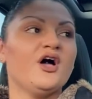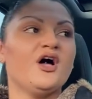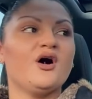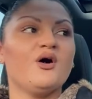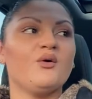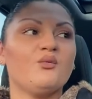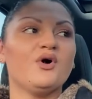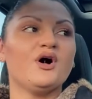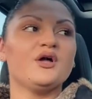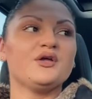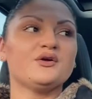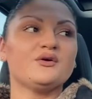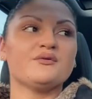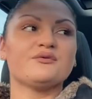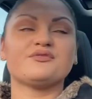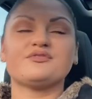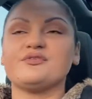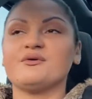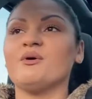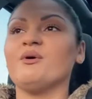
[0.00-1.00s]
what are
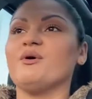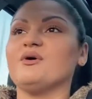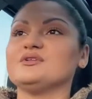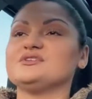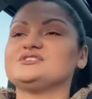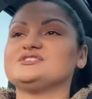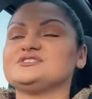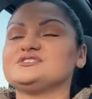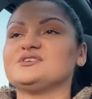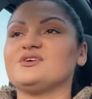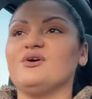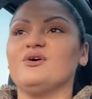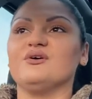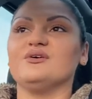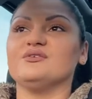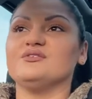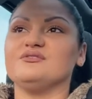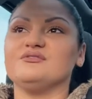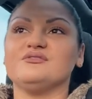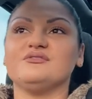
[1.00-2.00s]
your thoughts
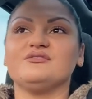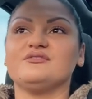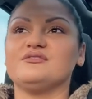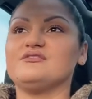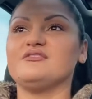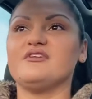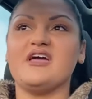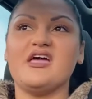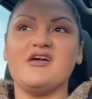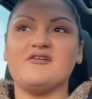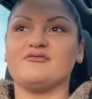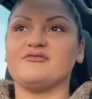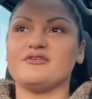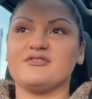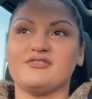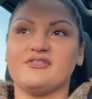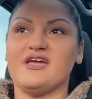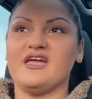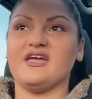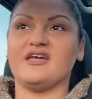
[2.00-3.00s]
on
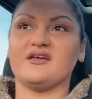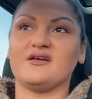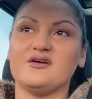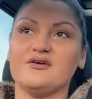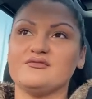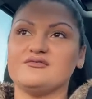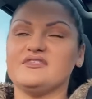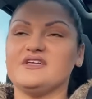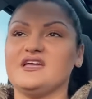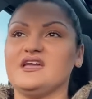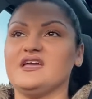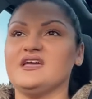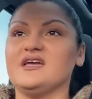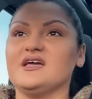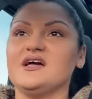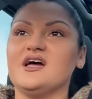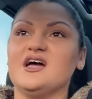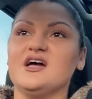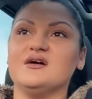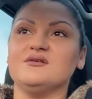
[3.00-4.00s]
everything of the
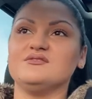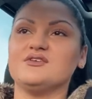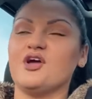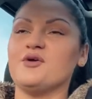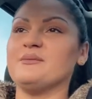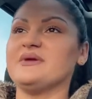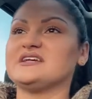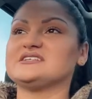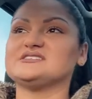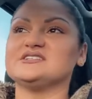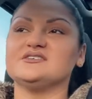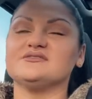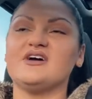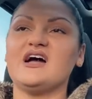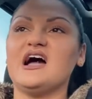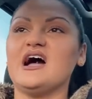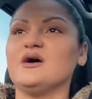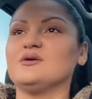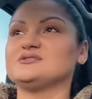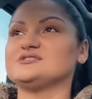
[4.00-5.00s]
uh, no mixing of
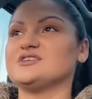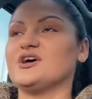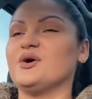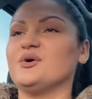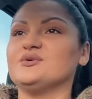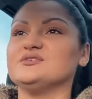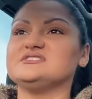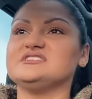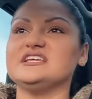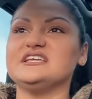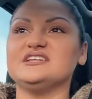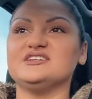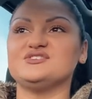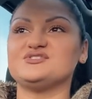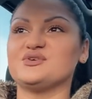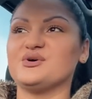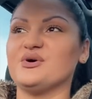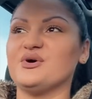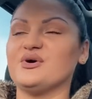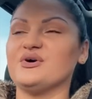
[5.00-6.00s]
households
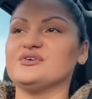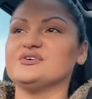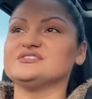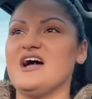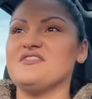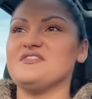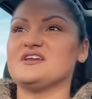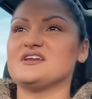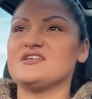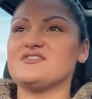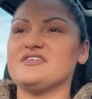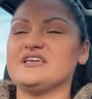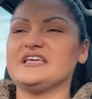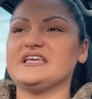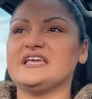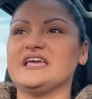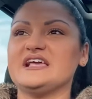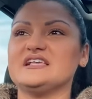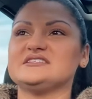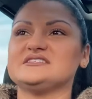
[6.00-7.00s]
indoors and then I
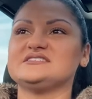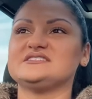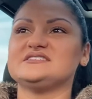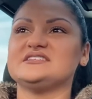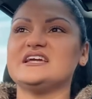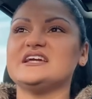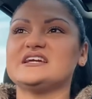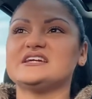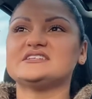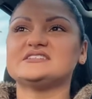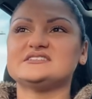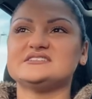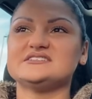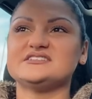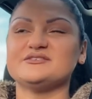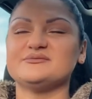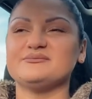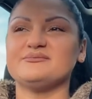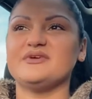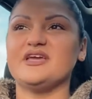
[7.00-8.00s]
think it's six
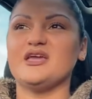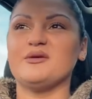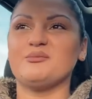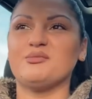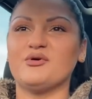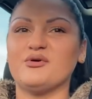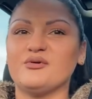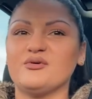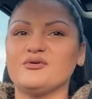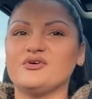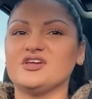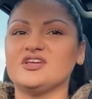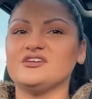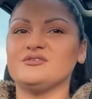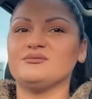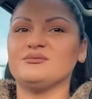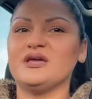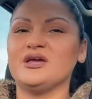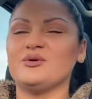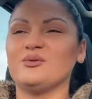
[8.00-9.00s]
people
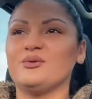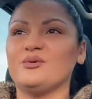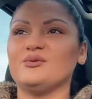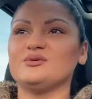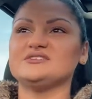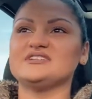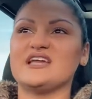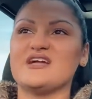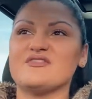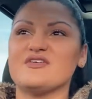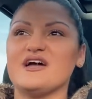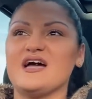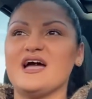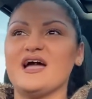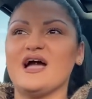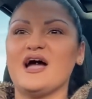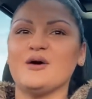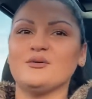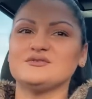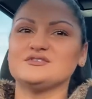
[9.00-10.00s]
can mingle together
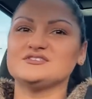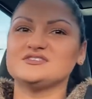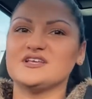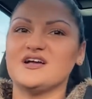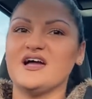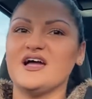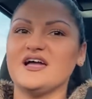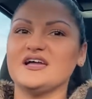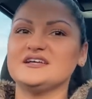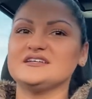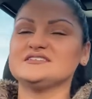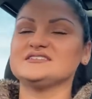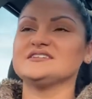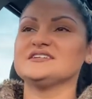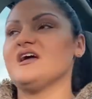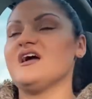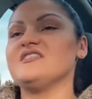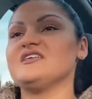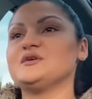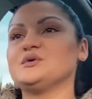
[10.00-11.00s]
outside
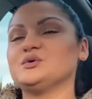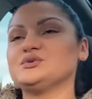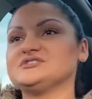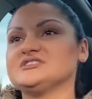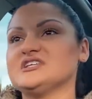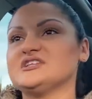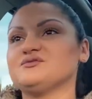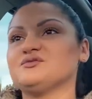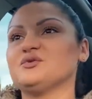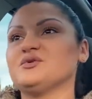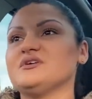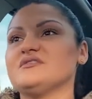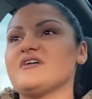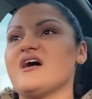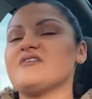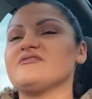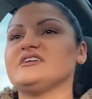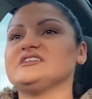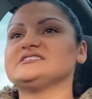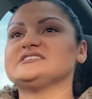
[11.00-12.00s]
and then also the rule of
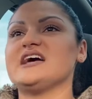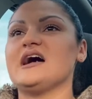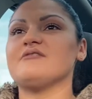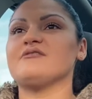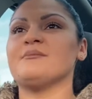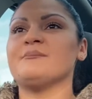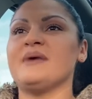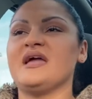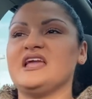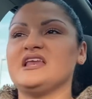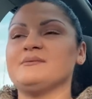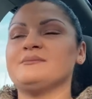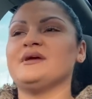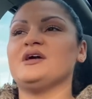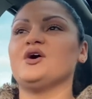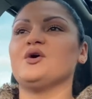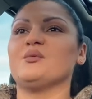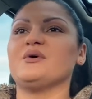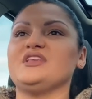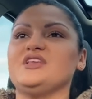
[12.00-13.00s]
having to have a main
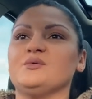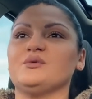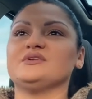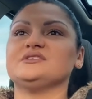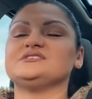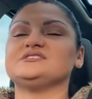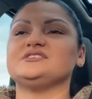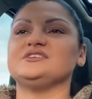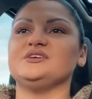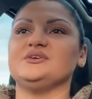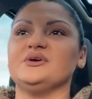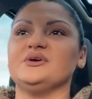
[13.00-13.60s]
meal when you want to